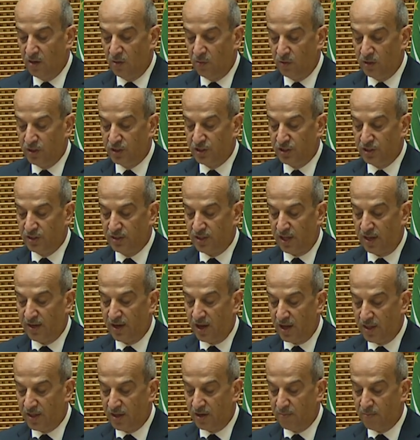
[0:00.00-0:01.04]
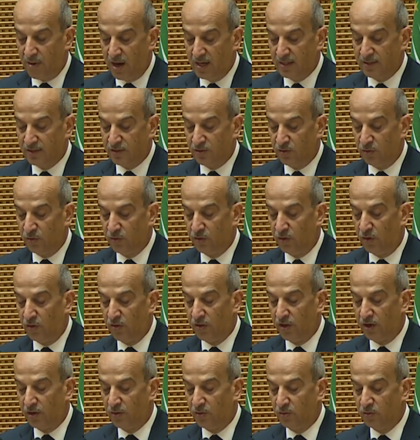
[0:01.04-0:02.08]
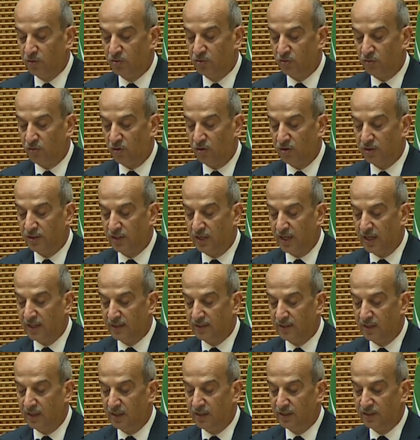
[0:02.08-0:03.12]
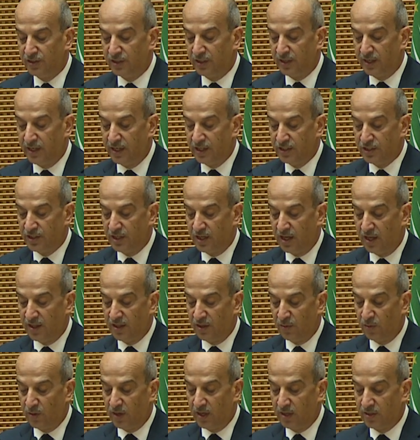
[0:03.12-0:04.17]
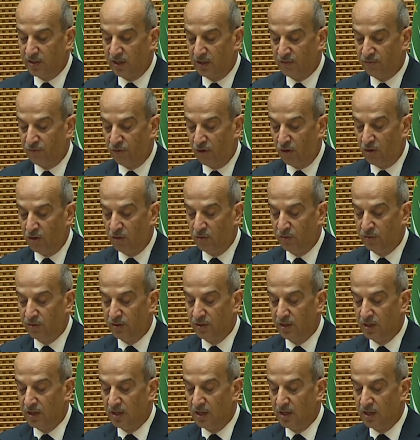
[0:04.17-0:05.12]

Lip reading: which is another milestone on the road to continental integration and the work that followed